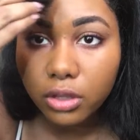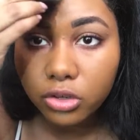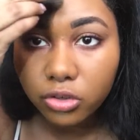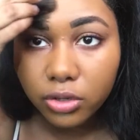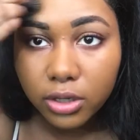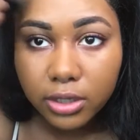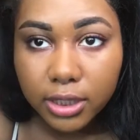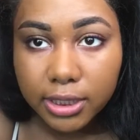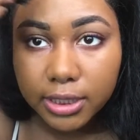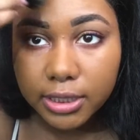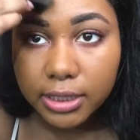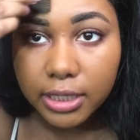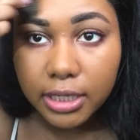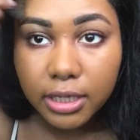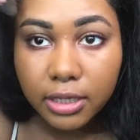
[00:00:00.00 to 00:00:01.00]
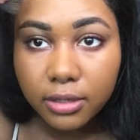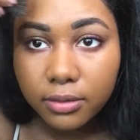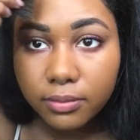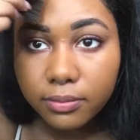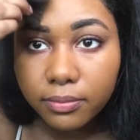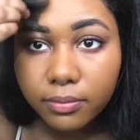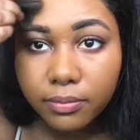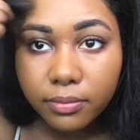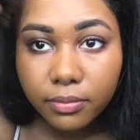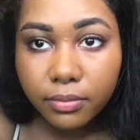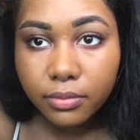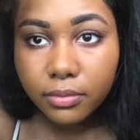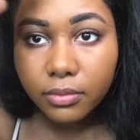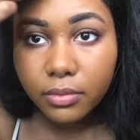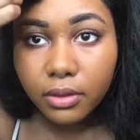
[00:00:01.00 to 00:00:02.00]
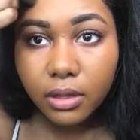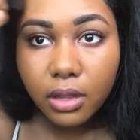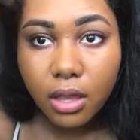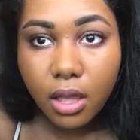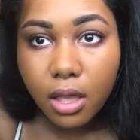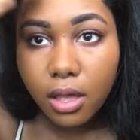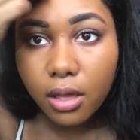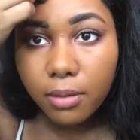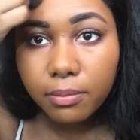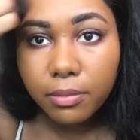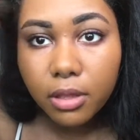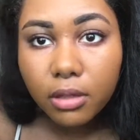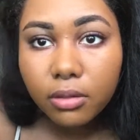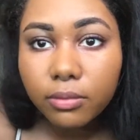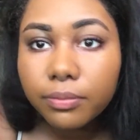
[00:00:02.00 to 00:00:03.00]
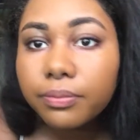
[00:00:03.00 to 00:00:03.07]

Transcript: that you can see. I